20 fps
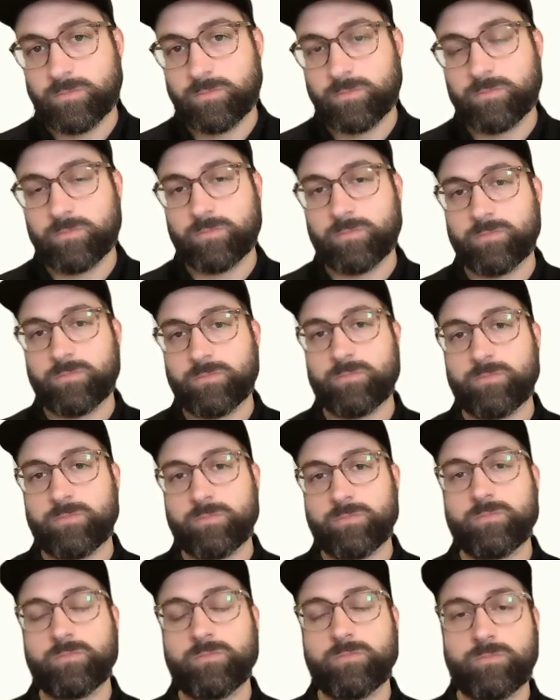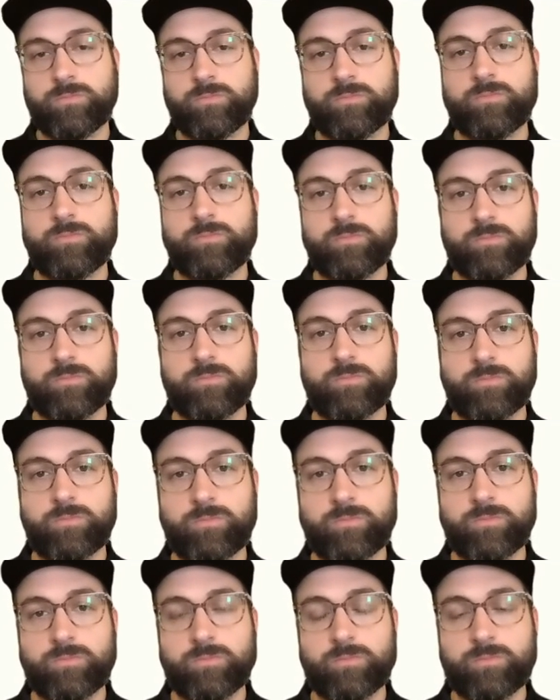
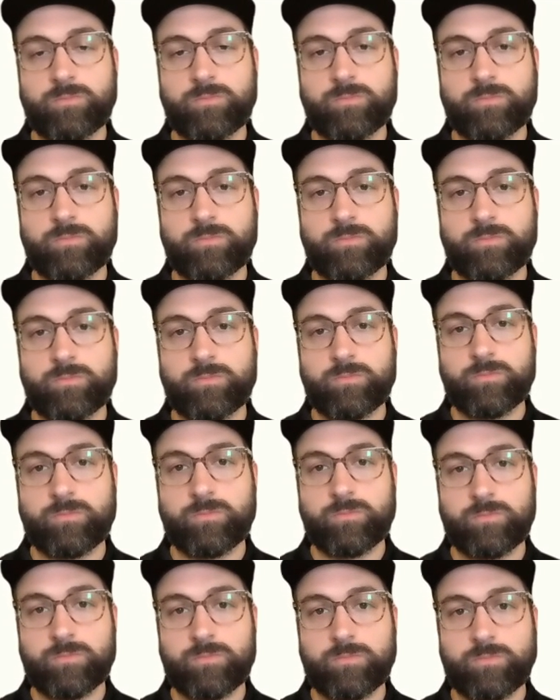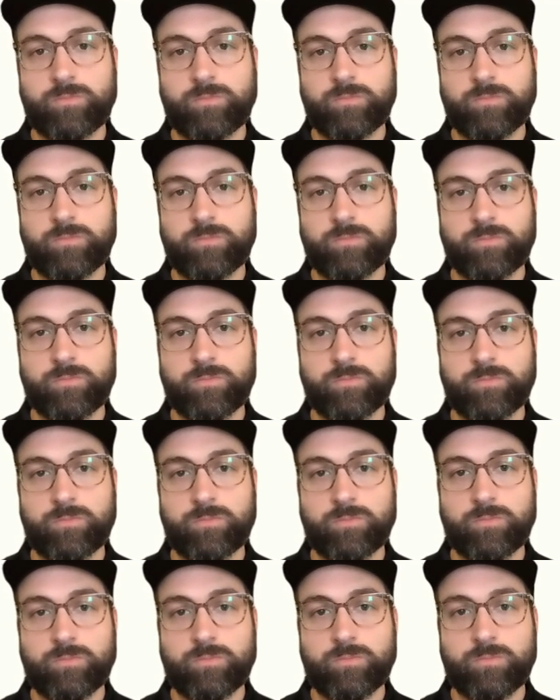
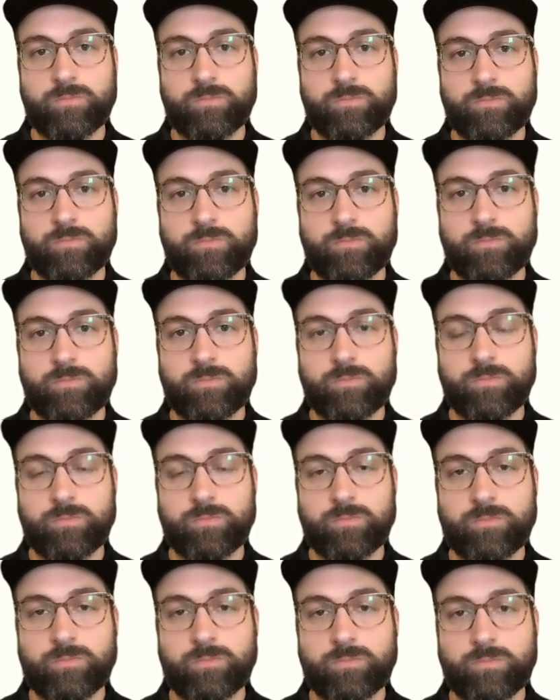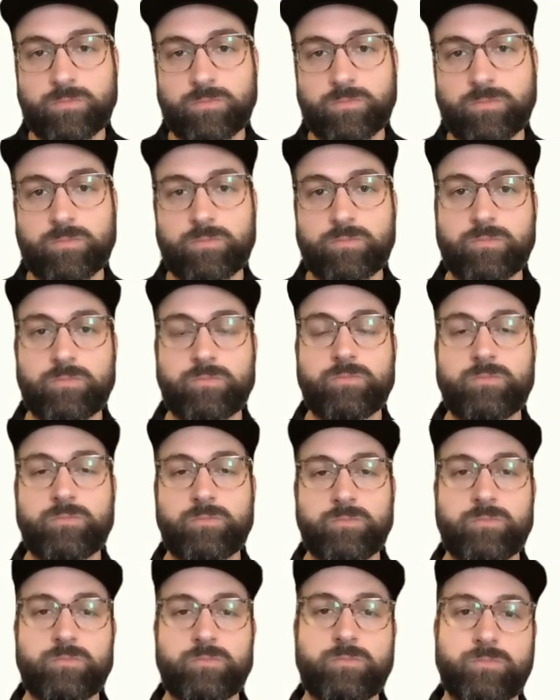
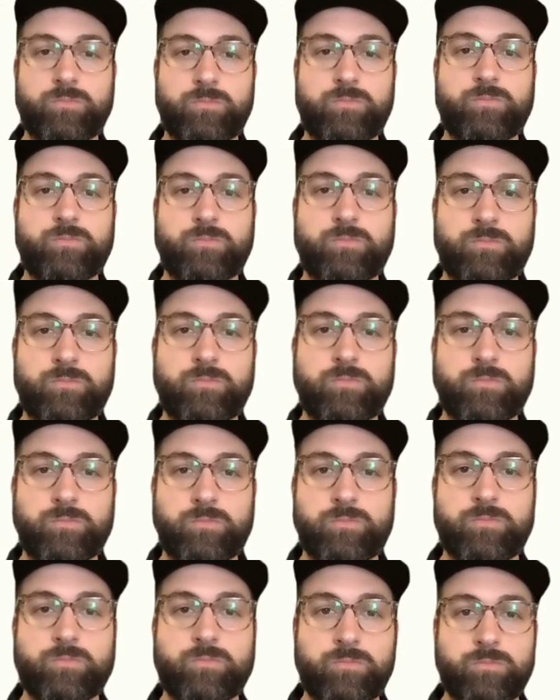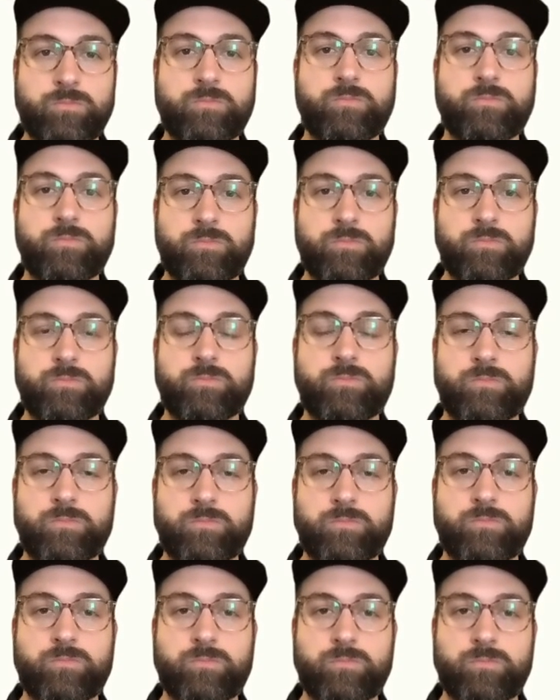No words are spoken by the person on screen.